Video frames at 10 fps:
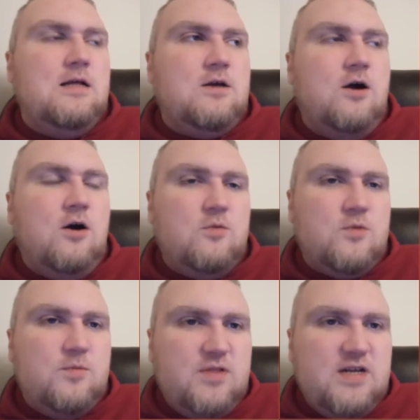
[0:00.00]
called
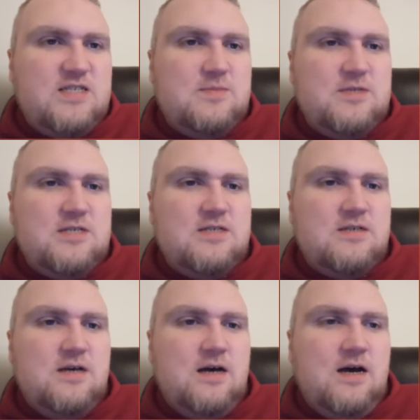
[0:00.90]
replacement
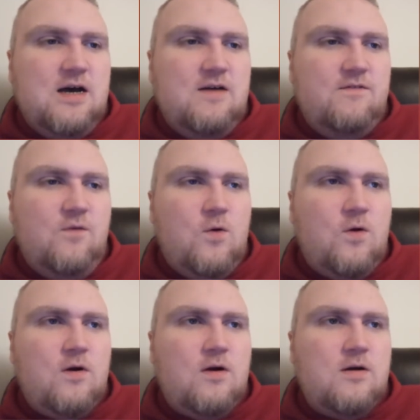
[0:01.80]
uh,
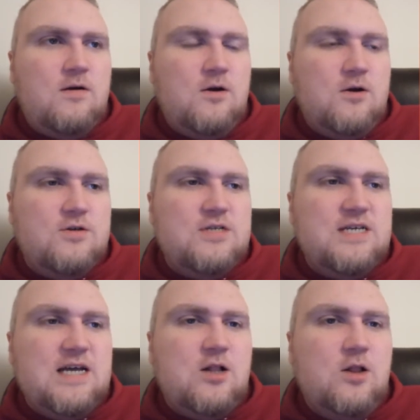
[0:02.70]
for her to
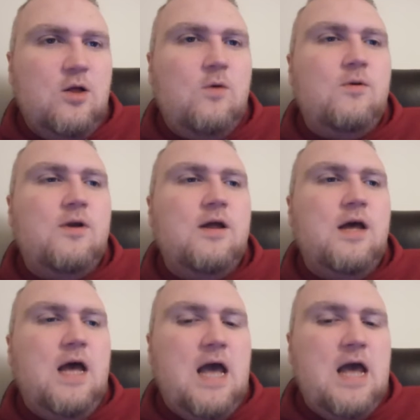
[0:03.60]
get cloned
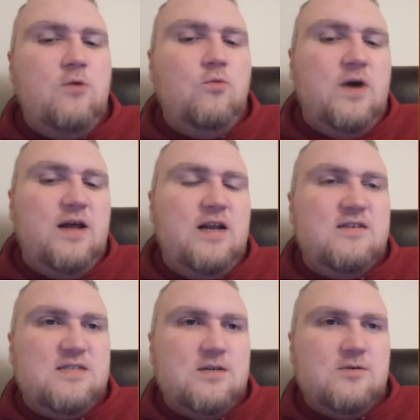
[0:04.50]
and
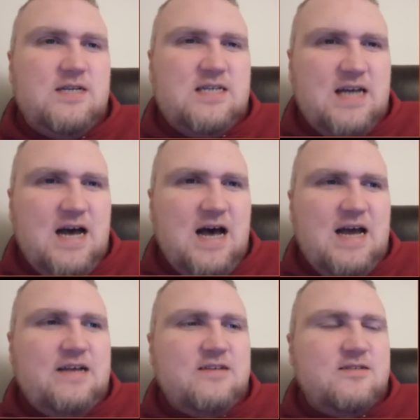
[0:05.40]
when sarah
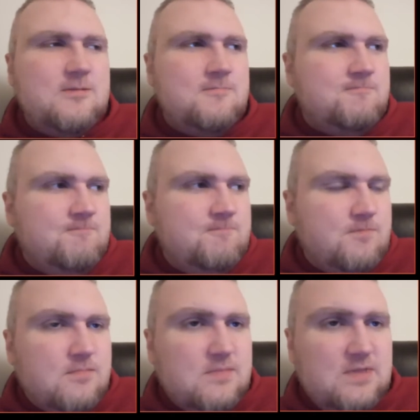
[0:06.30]
dies
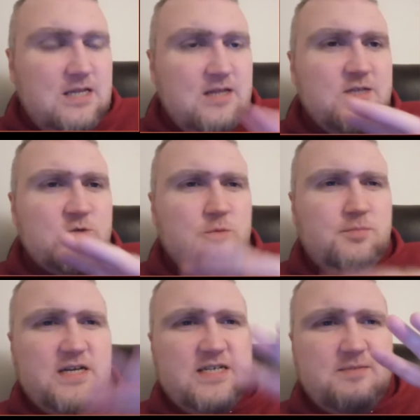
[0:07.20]
this
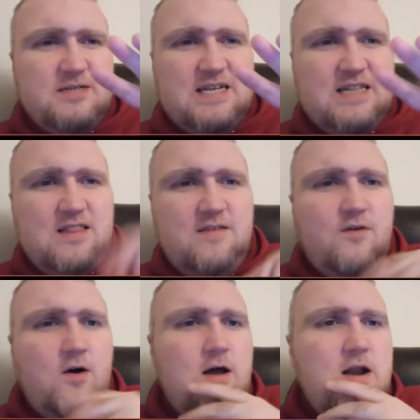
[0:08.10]
replacement can live
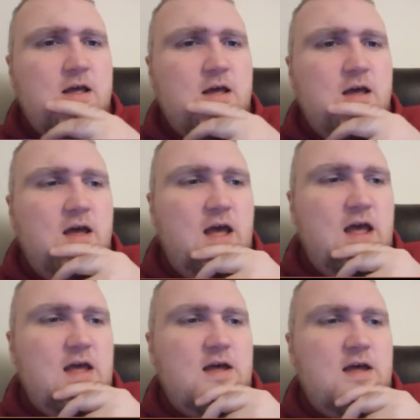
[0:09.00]
on
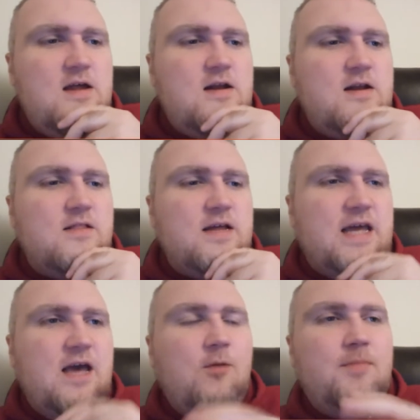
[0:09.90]
and
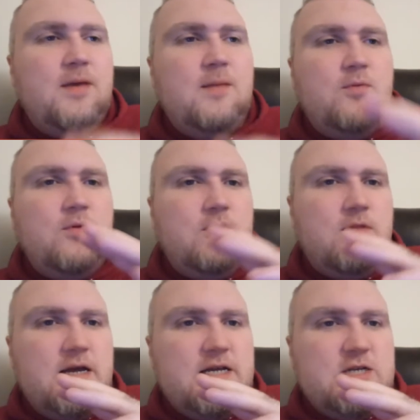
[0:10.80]
like help people
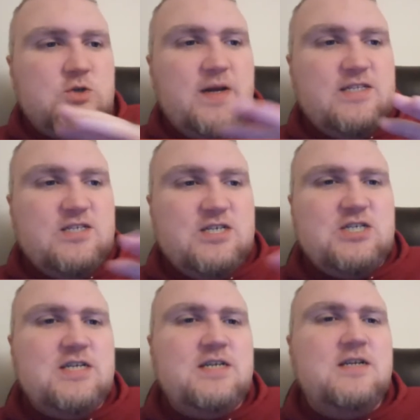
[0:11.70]
like
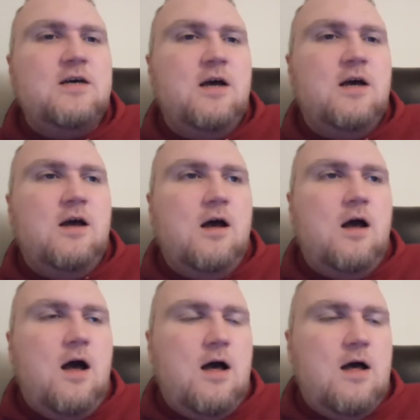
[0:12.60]
transition
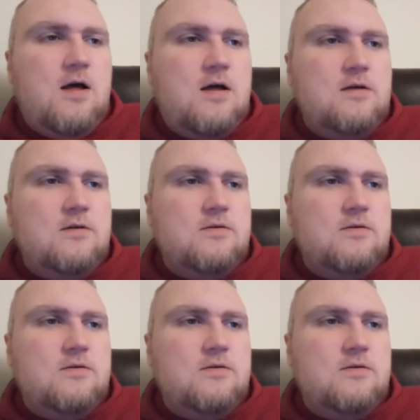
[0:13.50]
uh,